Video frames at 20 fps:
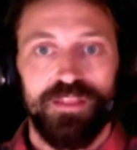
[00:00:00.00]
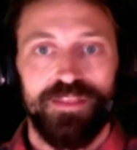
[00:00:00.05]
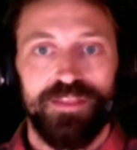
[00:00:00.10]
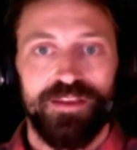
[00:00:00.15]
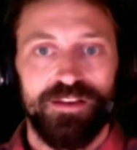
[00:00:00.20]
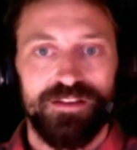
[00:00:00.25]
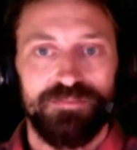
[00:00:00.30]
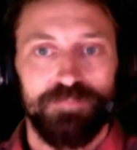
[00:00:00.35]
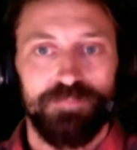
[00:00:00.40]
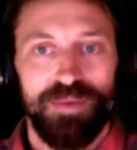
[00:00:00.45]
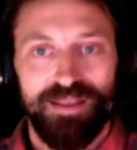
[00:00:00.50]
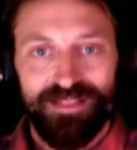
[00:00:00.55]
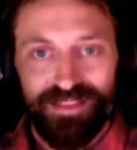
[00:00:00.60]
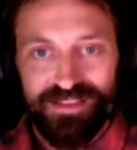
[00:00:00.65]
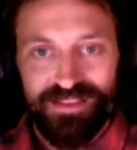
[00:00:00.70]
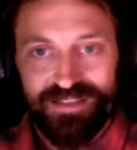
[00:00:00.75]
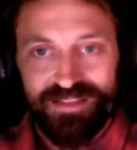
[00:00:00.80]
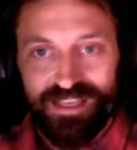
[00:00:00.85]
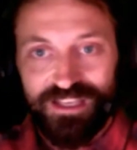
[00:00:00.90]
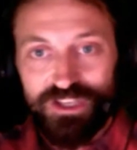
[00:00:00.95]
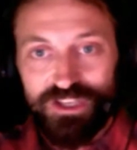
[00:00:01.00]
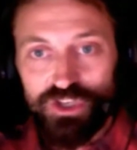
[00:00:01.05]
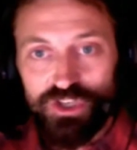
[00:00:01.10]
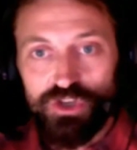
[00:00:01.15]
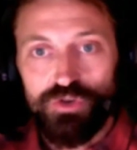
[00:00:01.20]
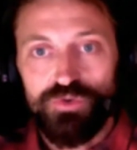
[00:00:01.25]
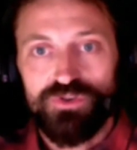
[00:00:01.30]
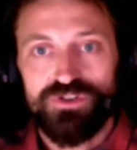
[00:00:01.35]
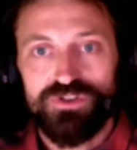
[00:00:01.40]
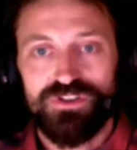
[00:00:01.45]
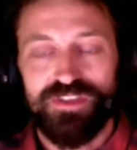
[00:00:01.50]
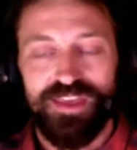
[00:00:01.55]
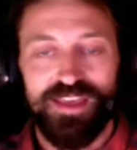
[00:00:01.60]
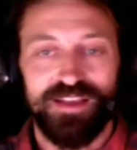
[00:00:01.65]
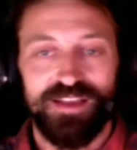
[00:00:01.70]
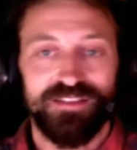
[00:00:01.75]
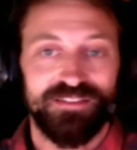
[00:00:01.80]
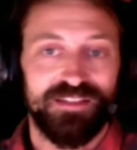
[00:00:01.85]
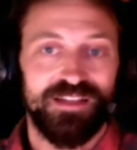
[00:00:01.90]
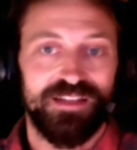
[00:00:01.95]
they just pick these like huge
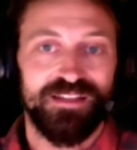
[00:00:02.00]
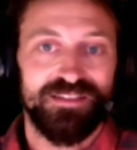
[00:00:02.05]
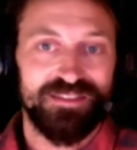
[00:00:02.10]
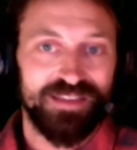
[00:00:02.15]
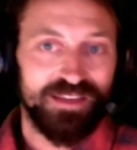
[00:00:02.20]
things and it's